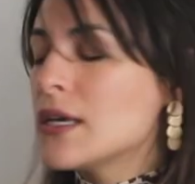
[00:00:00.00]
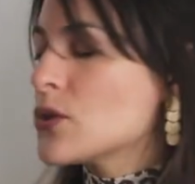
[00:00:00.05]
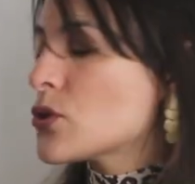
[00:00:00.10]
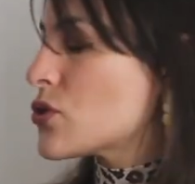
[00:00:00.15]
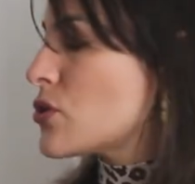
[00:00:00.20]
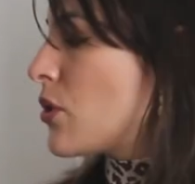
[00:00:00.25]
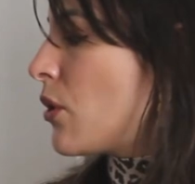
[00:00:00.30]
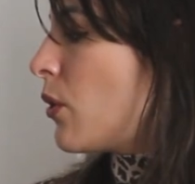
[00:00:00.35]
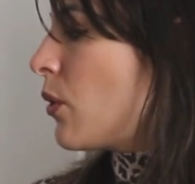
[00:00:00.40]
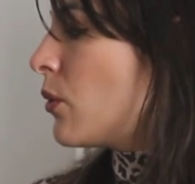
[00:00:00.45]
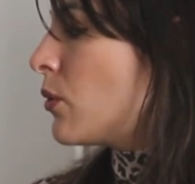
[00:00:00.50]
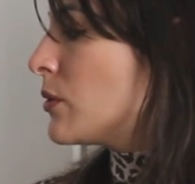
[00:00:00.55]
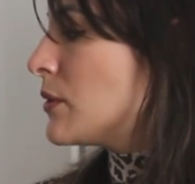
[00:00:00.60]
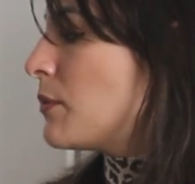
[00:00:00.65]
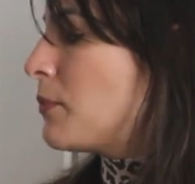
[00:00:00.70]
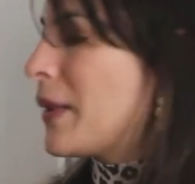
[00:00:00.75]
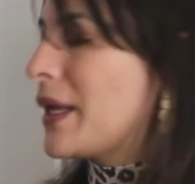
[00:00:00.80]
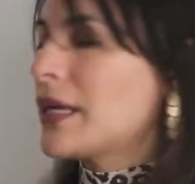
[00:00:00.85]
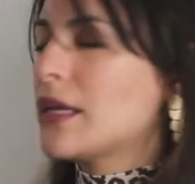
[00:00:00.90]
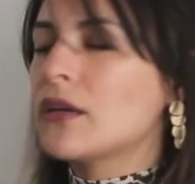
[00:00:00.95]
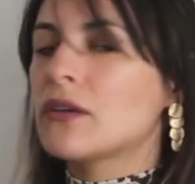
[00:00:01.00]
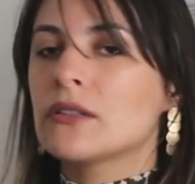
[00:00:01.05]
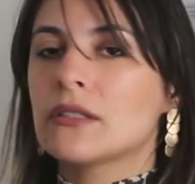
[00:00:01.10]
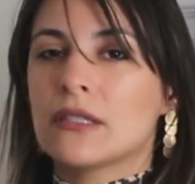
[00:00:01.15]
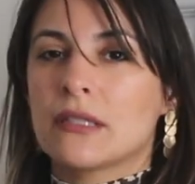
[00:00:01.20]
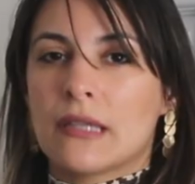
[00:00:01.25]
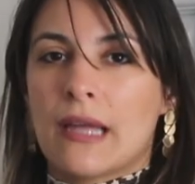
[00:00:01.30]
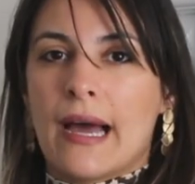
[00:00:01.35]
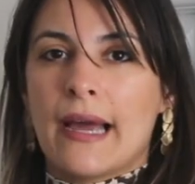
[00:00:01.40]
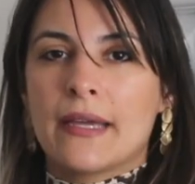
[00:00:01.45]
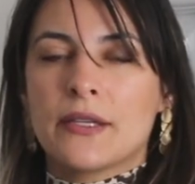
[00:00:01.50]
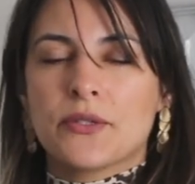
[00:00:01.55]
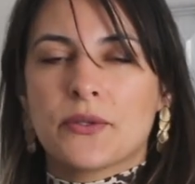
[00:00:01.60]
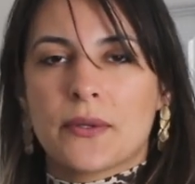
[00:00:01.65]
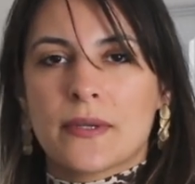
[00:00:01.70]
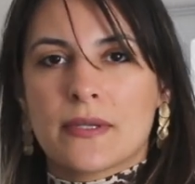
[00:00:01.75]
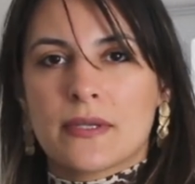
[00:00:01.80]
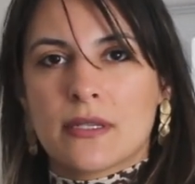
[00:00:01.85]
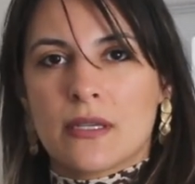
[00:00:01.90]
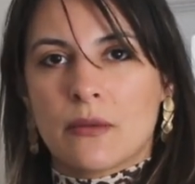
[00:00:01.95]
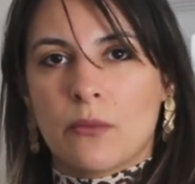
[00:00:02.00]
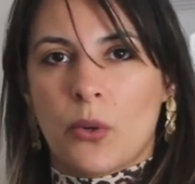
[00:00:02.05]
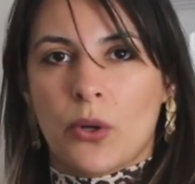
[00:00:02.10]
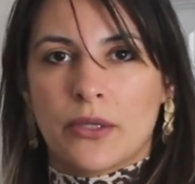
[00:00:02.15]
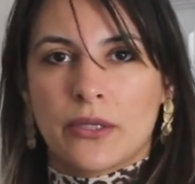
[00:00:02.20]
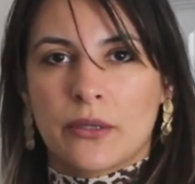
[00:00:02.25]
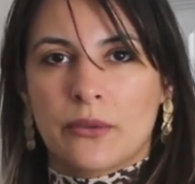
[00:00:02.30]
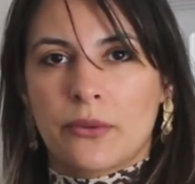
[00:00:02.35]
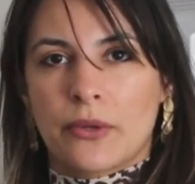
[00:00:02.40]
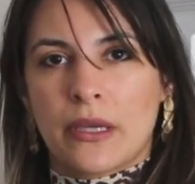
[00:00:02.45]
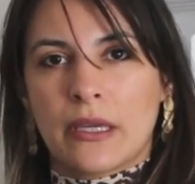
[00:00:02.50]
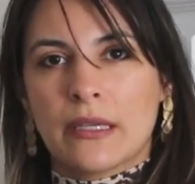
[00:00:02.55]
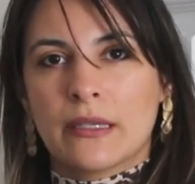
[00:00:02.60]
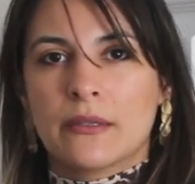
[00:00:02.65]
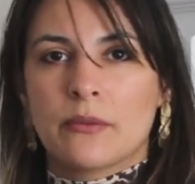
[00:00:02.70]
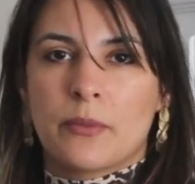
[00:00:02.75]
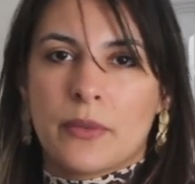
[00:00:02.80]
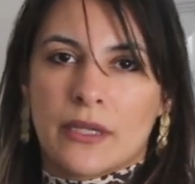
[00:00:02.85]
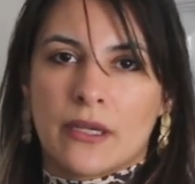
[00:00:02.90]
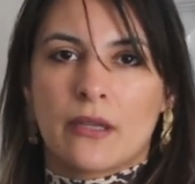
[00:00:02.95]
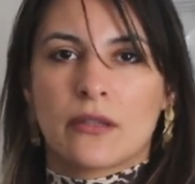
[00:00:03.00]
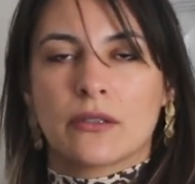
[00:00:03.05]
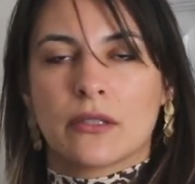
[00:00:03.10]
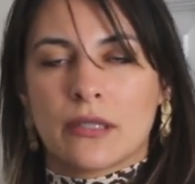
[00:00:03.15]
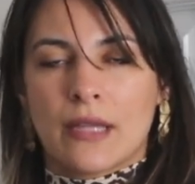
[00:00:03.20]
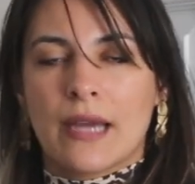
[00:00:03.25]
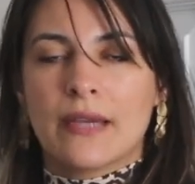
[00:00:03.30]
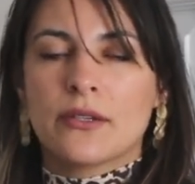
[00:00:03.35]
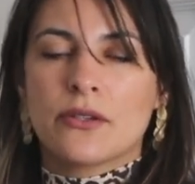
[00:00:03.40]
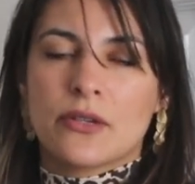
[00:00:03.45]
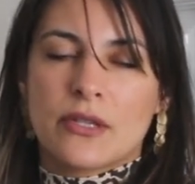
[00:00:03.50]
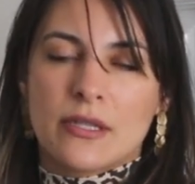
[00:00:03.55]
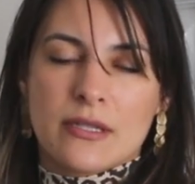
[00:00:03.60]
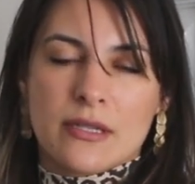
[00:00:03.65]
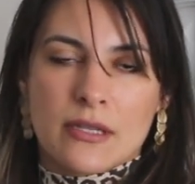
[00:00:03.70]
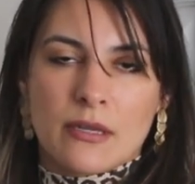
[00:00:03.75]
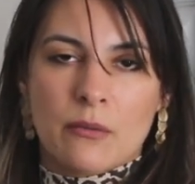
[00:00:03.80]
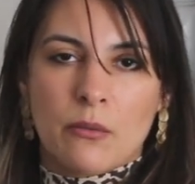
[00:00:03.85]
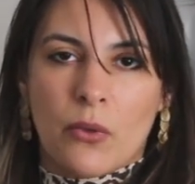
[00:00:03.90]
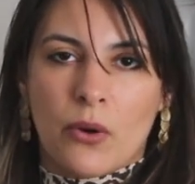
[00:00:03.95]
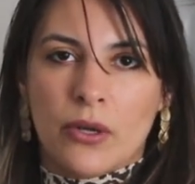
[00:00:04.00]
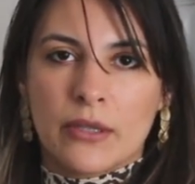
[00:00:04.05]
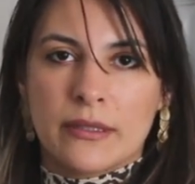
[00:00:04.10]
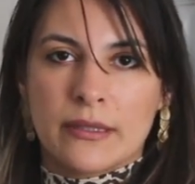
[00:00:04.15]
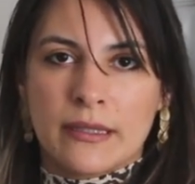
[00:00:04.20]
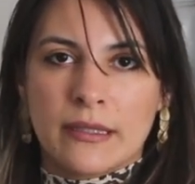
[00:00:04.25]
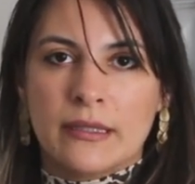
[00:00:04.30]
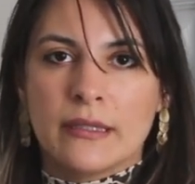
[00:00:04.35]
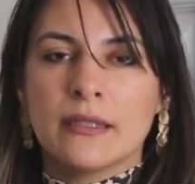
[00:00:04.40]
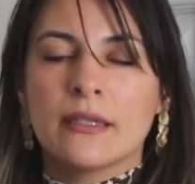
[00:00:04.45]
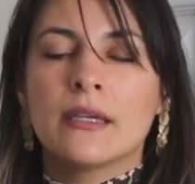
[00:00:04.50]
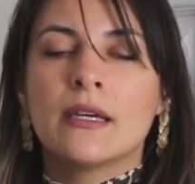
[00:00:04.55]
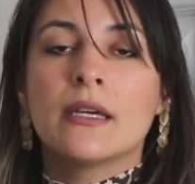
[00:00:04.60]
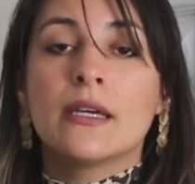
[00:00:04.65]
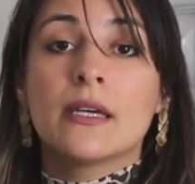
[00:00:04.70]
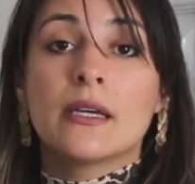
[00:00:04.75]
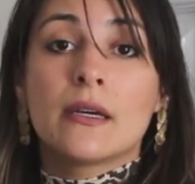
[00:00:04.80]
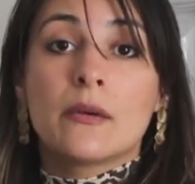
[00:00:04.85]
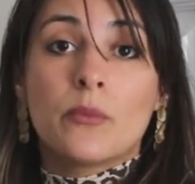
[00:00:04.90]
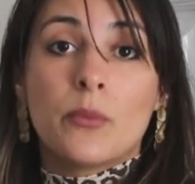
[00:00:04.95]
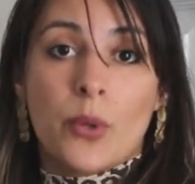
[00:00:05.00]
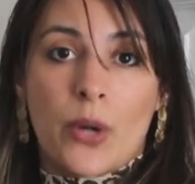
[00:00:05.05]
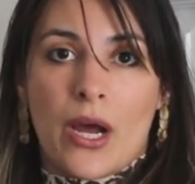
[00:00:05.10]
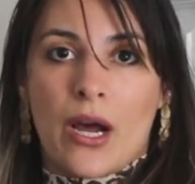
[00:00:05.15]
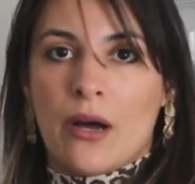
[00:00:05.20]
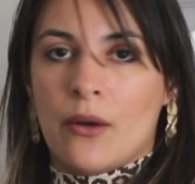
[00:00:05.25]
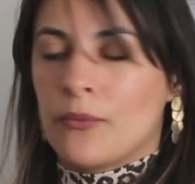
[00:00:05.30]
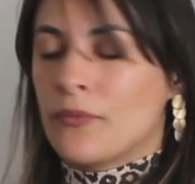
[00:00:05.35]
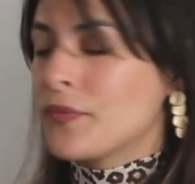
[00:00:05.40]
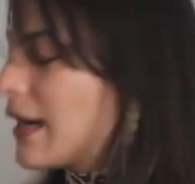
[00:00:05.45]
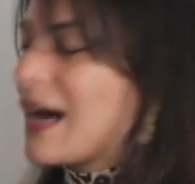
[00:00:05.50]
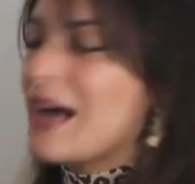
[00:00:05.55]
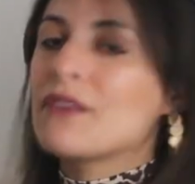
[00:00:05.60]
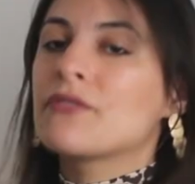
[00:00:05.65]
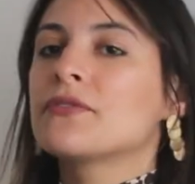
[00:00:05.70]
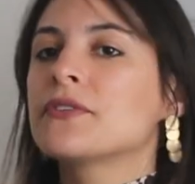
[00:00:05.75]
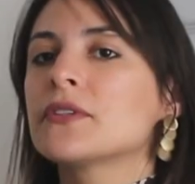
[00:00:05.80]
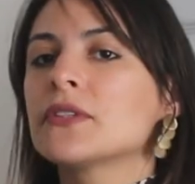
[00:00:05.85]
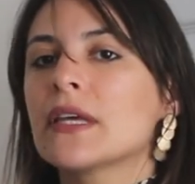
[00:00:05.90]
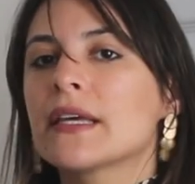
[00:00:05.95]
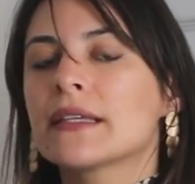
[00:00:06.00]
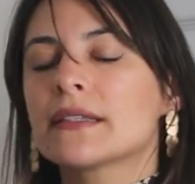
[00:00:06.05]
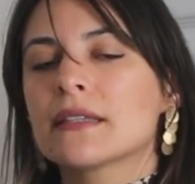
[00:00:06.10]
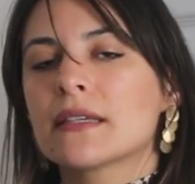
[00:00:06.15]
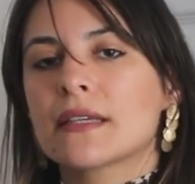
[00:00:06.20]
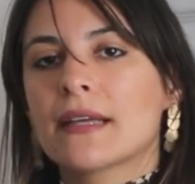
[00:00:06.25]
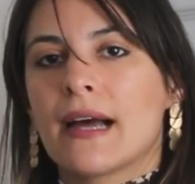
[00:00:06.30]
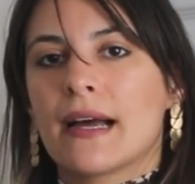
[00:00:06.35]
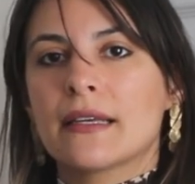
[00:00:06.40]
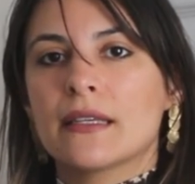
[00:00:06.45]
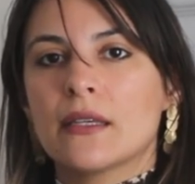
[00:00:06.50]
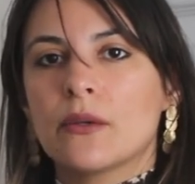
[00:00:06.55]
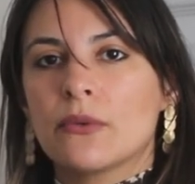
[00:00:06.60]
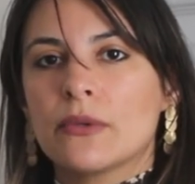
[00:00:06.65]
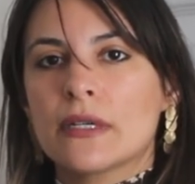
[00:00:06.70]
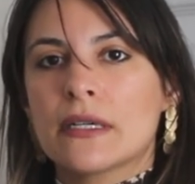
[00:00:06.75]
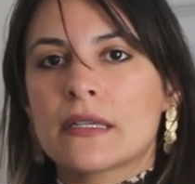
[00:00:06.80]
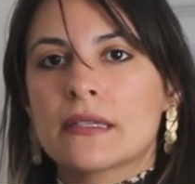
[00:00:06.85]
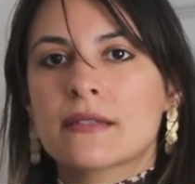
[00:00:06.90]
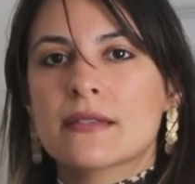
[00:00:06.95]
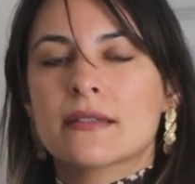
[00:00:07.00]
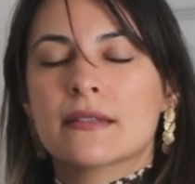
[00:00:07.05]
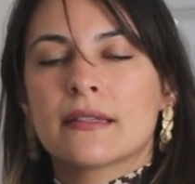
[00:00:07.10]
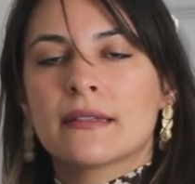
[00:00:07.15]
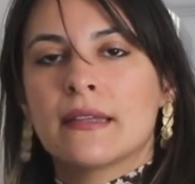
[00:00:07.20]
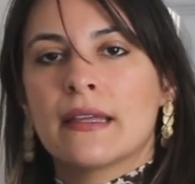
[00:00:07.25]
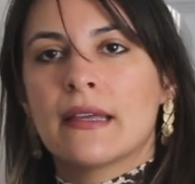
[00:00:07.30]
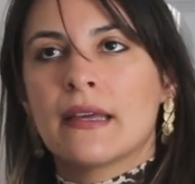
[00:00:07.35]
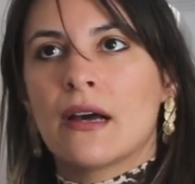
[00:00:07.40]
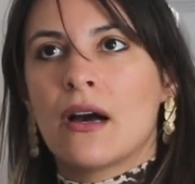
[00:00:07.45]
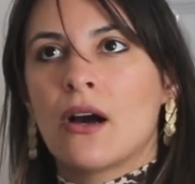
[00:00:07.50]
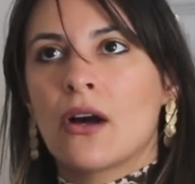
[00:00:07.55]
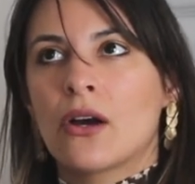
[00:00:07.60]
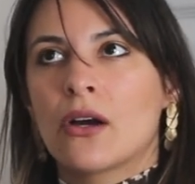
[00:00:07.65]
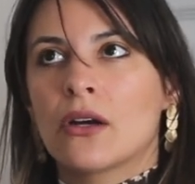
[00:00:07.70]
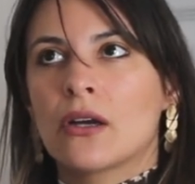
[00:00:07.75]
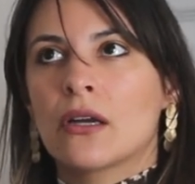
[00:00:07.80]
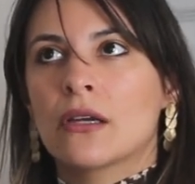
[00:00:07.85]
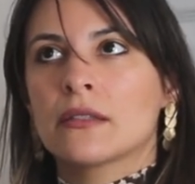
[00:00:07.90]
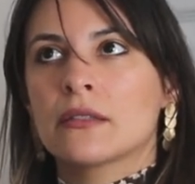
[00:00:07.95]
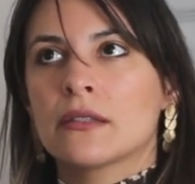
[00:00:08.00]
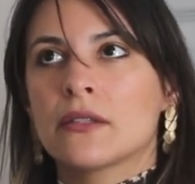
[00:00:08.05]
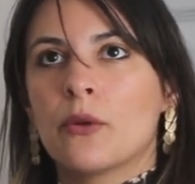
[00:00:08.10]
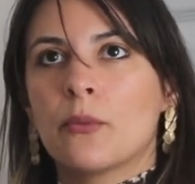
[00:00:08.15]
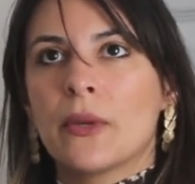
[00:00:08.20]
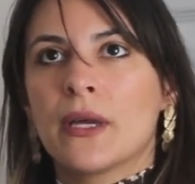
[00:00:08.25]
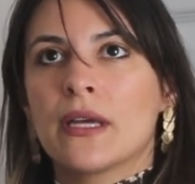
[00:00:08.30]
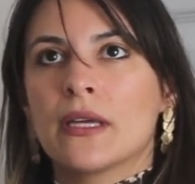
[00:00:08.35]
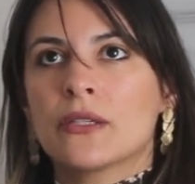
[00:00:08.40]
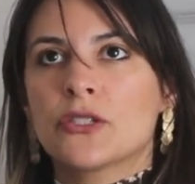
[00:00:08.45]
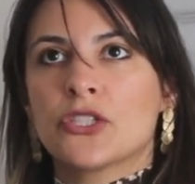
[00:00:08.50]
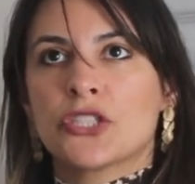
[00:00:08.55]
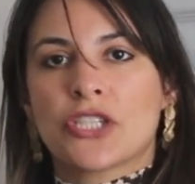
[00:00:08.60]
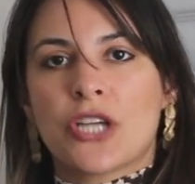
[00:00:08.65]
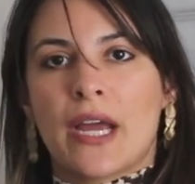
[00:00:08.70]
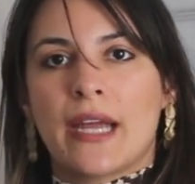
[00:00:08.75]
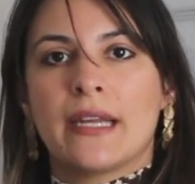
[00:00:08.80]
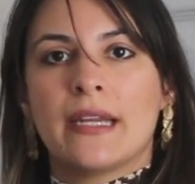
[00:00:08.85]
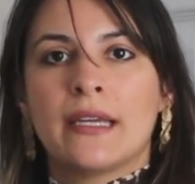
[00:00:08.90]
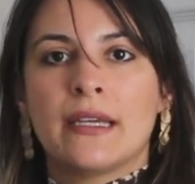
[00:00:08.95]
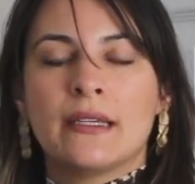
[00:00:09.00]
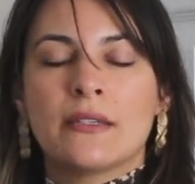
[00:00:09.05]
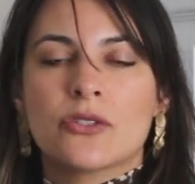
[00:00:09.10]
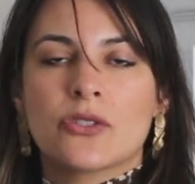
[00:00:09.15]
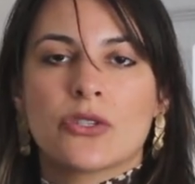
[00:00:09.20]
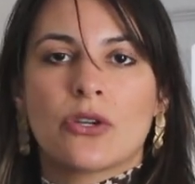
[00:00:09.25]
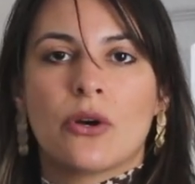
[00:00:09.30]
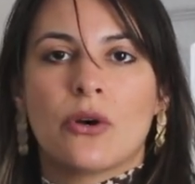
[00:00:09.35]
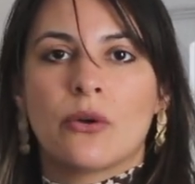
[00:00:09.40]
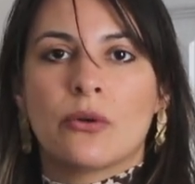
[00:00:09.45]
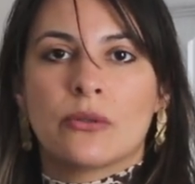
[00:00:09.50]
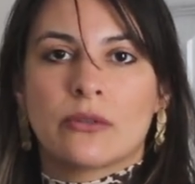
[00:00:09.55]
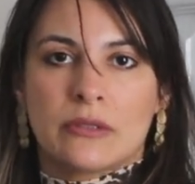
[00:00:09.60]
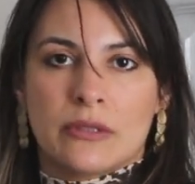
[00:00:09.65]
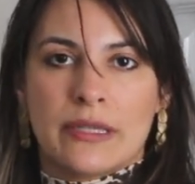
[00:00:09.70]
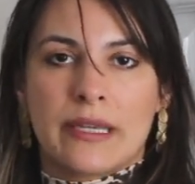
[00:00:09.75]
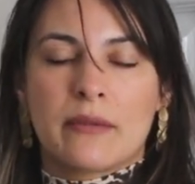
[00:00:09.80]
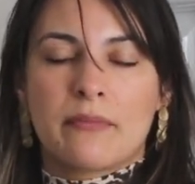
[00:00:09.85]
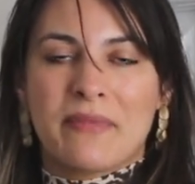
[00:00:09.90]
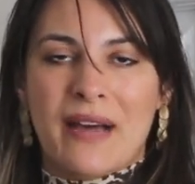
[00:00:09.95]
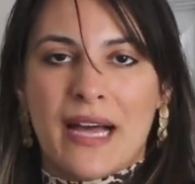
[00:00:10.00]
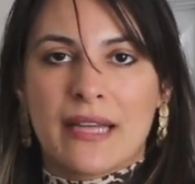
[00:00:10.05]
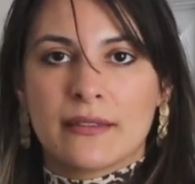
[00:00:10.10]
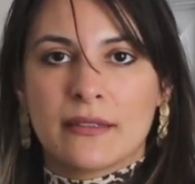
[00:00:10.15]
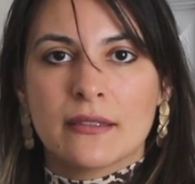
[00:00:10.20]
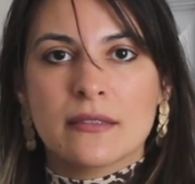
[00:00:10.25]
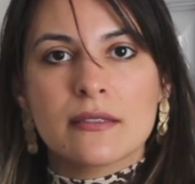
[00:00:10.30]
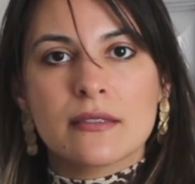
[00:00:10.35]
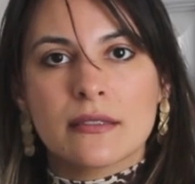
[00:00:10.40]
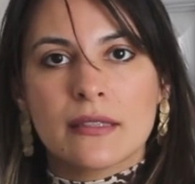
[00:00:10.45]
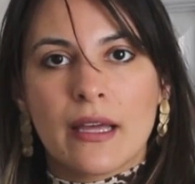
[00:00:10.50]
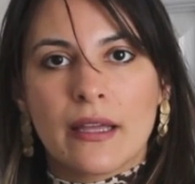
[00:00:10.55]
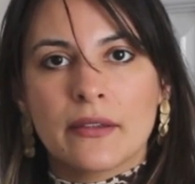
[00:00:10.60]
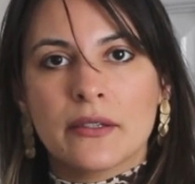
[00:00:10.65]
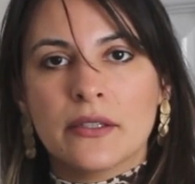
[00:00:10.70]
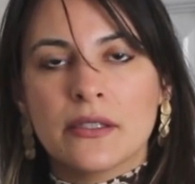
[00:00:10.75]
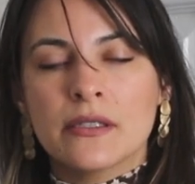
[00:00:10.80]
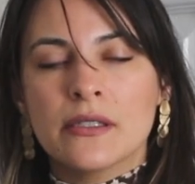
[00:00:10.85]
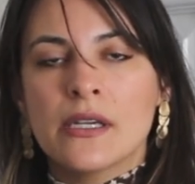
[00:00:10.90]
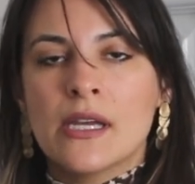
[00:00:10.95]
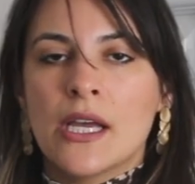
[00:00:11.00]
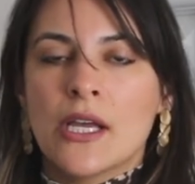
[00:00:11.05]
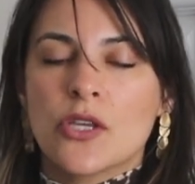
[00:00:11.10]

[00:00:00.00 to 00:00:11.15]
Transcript: So depending on the light, you can see more the green. Depending on the light, you can see more the brown. I feel like the khaki ones, they are a little bit shiny, so like patent leather.